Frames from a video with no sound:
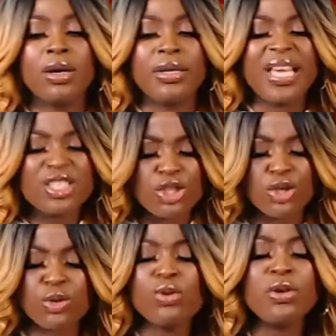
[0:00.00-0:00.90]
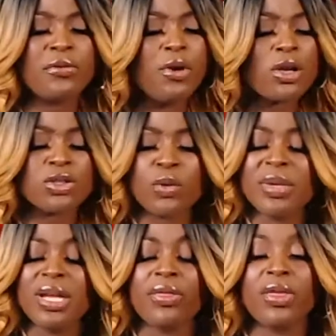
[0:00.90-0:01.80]
Yes, it's true, you've lost so
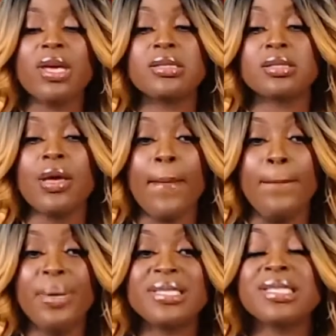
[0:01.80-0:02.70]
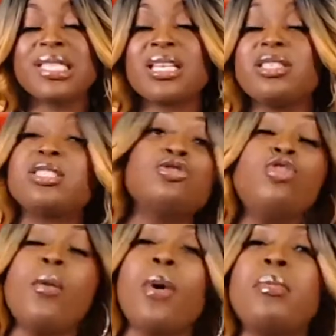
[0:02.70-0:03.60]
many things. Business is
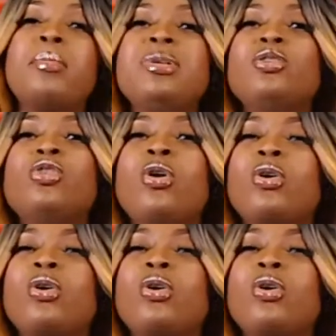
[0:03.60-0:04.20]
probably not